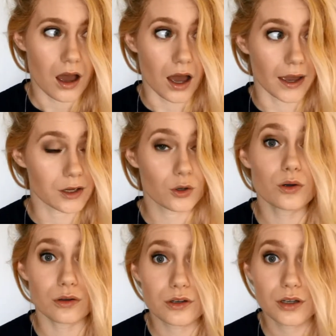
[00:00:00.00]
I
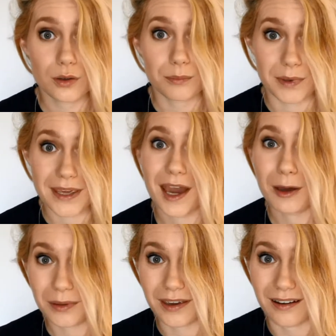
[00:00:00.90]
could be
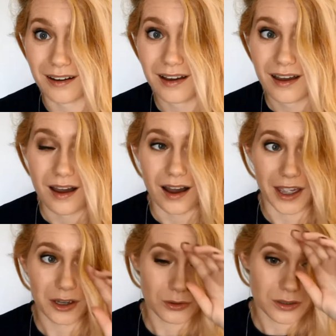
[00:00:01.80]
happier. I
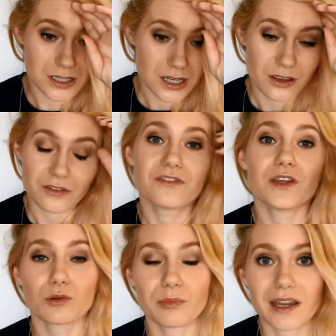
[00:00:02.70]
could
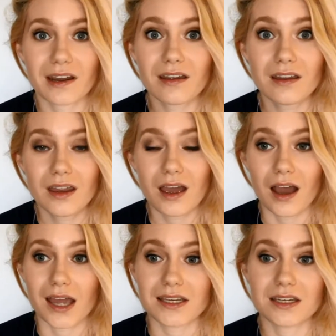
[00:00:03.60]
feel better.
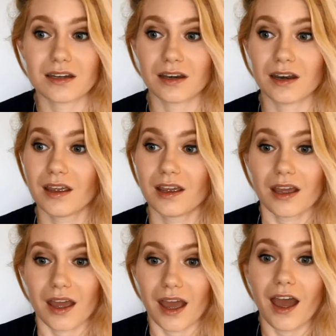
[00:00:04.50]
I didn't
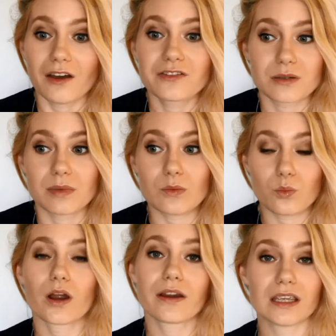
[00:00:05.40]
have to be
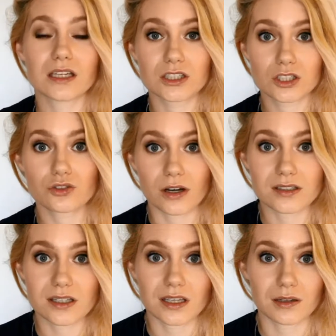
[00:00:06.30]
worrying and
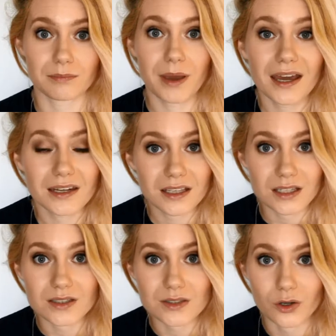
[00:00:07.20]
stressing and
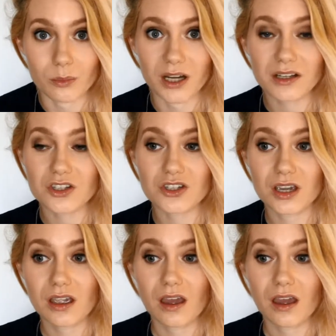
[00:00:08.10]
panicking so much.